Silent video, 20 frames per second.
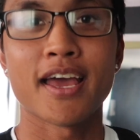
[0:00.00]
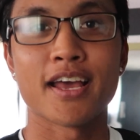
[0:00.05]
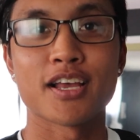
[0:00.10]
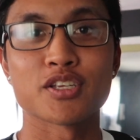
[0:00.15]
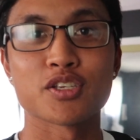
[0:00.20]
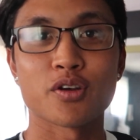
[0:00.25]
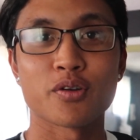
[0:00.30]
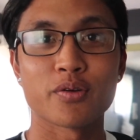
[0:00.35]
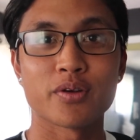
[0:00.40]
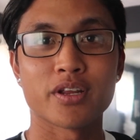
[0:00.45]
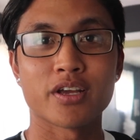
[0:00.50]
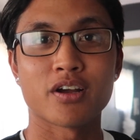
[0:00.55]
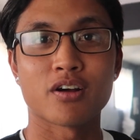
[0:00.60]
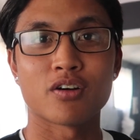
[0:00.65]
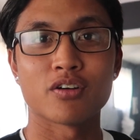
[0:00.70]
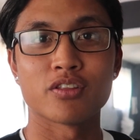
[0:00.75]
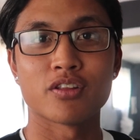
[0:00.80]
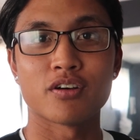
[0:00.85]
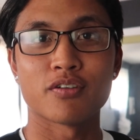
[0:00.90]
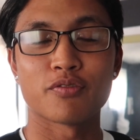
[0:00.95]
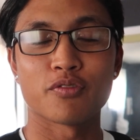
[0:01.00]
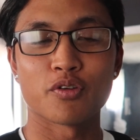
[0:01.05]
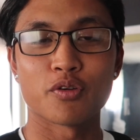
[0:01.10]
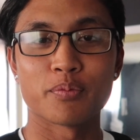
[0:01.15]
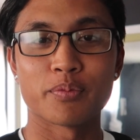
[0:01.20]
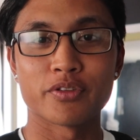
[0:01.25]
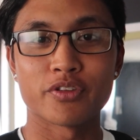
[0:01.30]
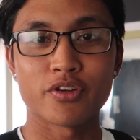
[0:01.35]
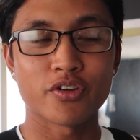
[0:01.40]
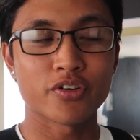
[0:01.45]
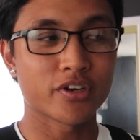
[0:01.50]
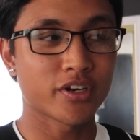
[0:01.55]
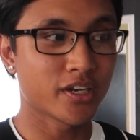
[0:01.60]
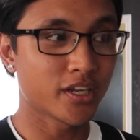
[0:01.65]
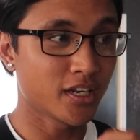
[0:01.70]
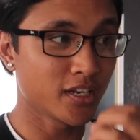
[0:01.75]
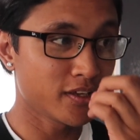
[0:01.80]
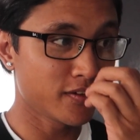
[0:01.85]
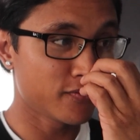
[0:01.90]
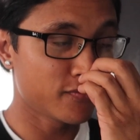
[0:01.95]
has already called off for maternity
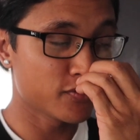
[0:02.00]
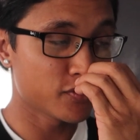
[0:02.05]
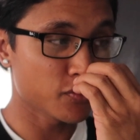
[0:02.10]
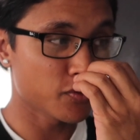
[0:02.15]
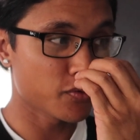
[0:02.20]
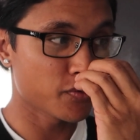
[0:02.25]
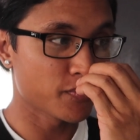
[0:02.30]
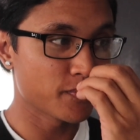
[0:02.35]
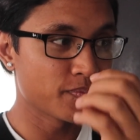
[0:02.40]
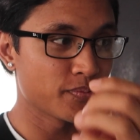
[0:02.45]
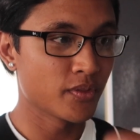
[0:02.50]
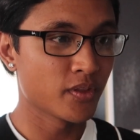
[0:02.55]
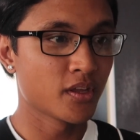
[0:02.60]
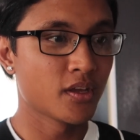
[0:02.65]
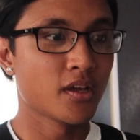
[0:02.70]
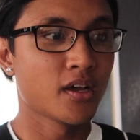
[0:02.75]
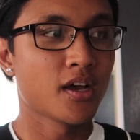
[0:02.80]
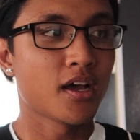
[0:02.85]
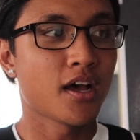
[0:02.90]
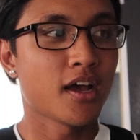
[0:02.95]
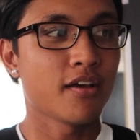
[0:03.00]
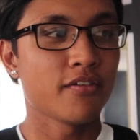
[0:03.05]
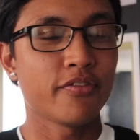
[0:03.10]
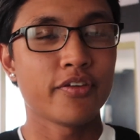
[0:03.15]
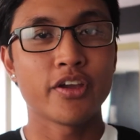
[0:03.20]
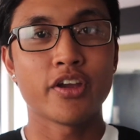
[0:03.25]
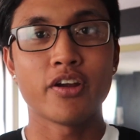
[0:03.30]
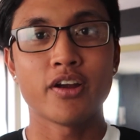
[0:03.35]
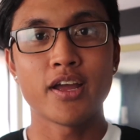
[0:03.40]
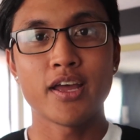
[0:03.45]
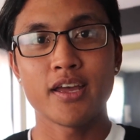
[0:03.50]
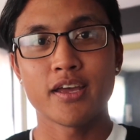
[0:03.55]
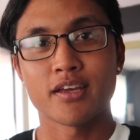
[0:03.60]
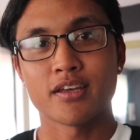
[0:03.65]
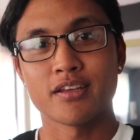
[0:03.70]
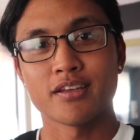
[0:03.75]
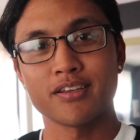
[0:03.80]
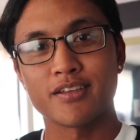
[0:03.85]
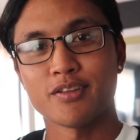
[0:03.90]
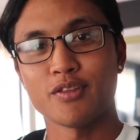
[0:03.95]
leave. So I figure, hey,
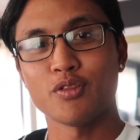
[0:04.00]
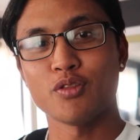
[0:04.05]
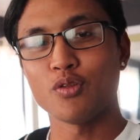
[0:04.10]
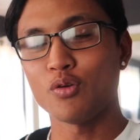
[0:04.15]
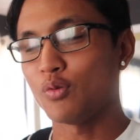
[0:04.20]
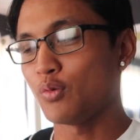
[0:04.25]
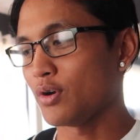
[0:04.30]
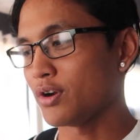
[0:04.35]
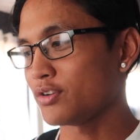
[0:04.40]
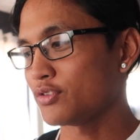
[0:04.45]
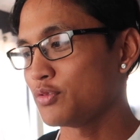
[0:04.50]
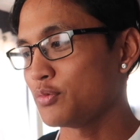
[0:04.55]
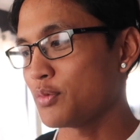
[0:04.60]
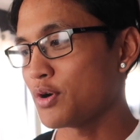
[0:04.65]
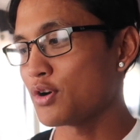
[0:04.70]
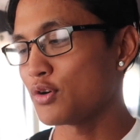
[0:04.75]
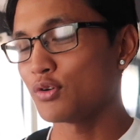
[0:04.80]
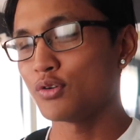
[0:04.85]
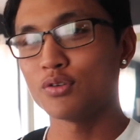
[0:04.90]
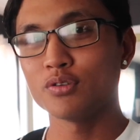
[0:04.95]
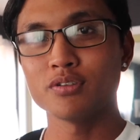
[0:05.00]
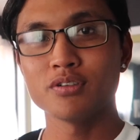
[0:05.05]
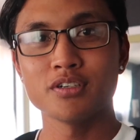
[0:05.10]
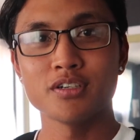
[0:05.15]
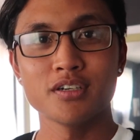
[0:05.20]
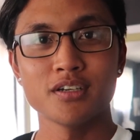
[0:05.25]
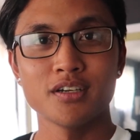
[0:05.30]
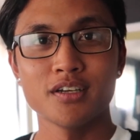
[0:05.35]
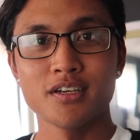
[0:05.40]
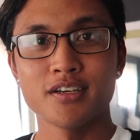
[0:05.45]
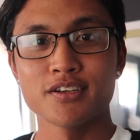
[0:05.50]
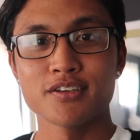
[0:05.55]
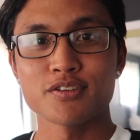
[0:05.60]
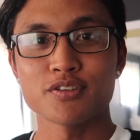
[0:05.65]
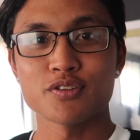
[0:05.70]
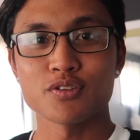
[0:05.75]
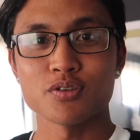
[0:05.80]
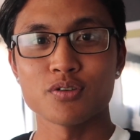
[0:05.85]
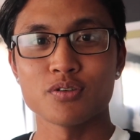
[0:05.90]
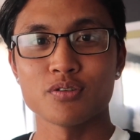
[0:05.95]
no work tomorrow.
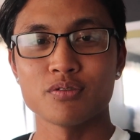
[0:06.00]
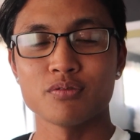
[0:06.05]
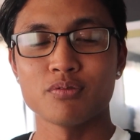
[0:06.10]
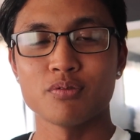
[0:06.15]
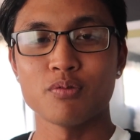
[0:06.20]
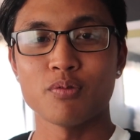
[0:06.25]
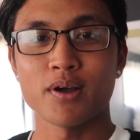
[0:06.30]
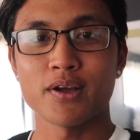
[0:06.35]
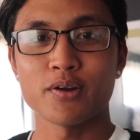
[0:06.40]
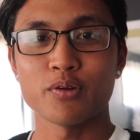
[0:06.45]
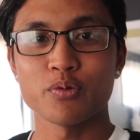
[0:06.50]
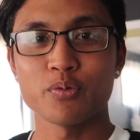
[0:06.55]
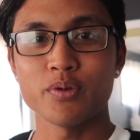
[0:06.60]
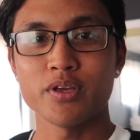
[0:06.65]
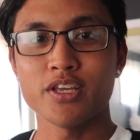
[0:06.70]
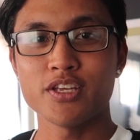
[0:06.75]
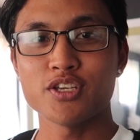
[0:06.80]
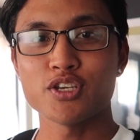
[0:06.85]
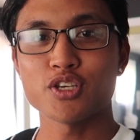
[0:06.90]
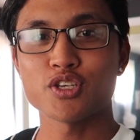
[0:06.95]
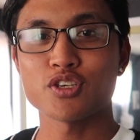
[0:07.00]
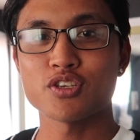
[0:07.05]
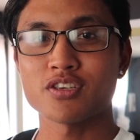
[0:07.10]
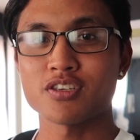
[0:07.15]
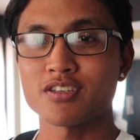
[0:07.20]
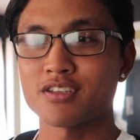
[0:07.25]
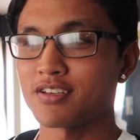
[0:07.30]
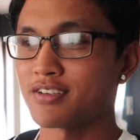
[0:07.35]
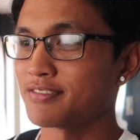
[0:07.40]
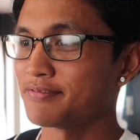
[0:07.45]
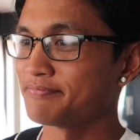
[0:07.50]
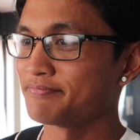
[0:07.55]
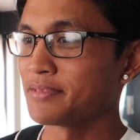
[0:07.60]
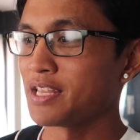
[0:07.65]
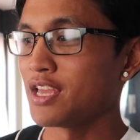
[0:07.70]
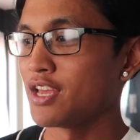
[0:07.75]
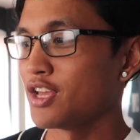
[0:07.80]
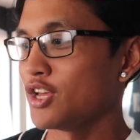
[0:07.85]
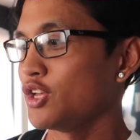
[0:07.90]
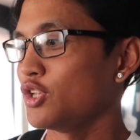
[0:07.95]
So why don't we just
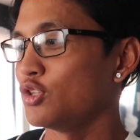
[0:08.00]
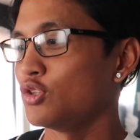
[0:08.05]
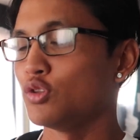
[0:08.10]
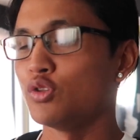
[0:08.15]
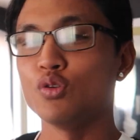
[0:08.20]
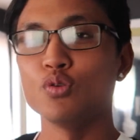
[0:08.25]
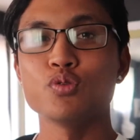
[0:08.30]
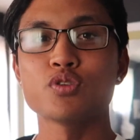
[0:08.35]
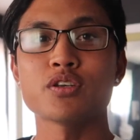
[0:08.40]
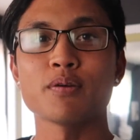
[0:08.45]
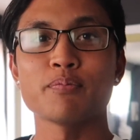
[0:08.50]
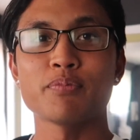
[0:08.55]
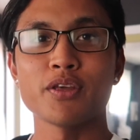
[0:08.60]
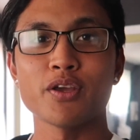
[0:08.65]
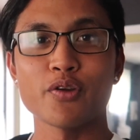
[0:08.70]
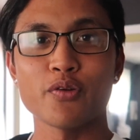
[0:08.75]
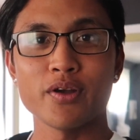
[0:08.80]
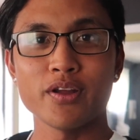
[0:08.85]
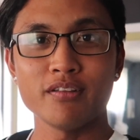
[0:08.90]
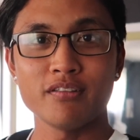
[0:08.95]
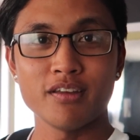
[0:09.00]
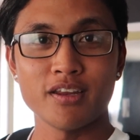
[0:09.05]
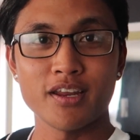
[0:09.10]
do something great